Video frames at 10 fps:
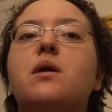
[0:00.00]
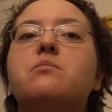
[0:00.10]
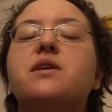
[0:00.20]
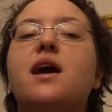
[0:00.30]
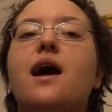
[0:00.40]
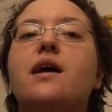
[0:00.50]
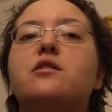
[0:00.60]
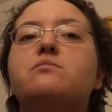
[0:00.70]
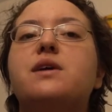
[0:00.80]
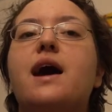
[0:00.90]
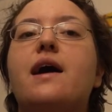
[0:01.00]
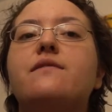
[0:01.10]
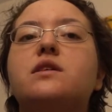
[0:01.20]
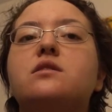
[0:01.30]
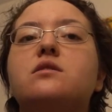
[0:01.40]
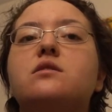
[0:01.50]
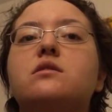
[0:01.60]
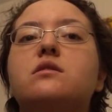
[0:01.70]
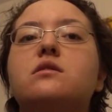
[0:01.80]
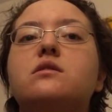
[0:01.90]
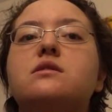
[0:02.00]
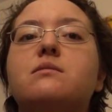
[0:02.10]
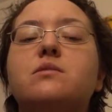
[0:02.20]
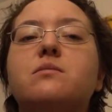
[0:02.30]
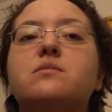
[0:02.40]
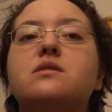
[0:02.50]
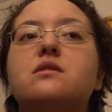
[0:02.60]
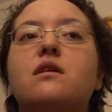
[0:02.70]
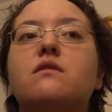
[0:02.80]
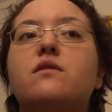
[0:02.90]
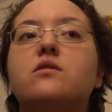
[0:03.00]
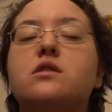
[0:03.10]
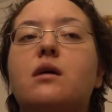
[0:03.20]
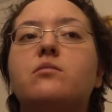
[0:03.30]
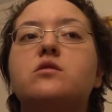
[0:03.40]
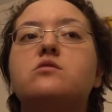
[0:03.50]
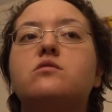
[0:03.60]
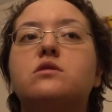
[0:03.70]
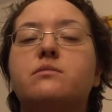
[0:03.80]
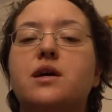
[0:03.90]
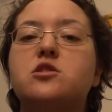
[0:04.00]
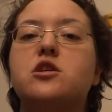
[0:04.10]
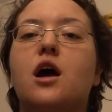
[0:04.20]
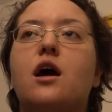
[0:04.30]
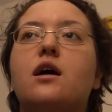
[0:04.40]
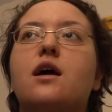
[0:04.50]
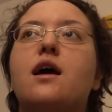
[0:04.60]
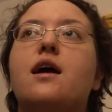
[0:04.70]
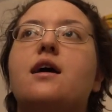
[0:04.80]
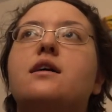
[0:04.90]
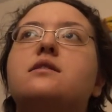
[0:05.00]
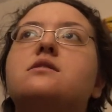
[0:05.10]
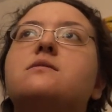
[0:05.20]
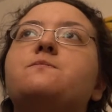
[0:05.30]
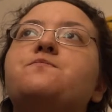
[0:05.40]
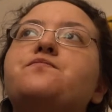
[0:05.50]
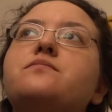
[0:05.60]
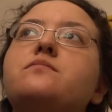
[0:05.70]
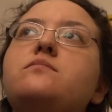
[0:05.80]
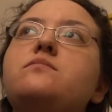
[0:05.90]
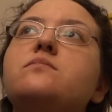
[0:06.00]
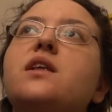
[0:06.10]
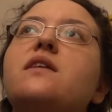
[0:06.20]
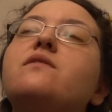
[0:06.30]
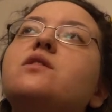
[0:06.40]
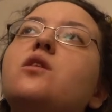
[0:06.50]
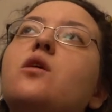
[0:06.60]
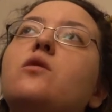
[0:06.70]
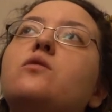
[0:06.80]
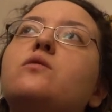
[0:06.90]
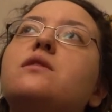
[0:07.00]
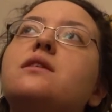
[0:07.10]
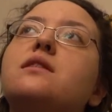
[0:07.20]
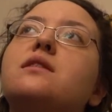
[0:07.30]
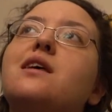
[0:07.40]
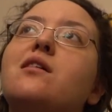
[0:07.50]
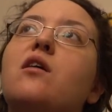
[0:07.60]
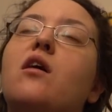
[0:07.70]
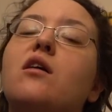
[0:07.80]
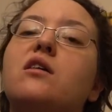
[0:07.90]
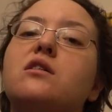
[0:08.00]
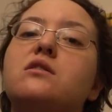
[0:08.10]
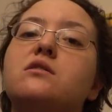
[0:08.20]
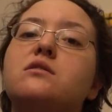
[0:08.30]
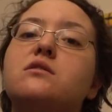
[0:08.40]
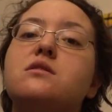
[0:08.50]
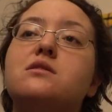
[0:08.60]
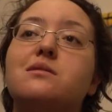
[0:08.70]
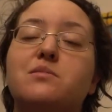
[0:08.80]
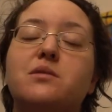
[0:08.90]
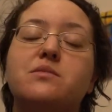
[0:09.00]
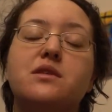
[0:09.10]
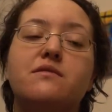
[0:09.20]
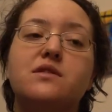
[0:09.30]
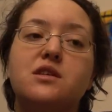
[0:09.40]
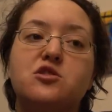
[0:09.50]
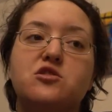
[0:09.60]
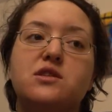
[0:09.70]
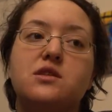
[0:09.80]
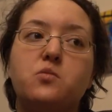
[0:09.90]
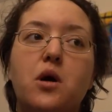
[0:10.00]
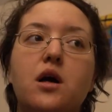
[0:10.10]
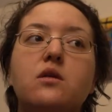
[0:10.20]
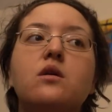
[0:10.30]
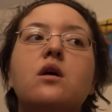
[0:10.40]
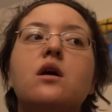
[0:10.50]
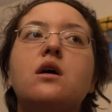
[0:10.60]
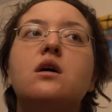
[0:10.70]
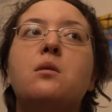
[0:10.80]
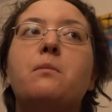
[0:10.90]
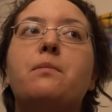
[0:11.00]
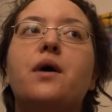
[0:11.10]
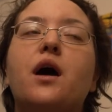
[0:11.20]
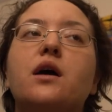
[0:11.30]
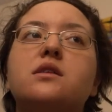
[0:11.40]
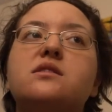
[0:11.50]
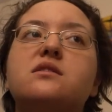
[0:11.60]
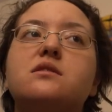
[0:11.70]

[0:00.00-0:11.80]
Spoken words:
maybe I could be having symptoms of Alzheimer's or dementia, and even though they are symptoms of seizures as well, but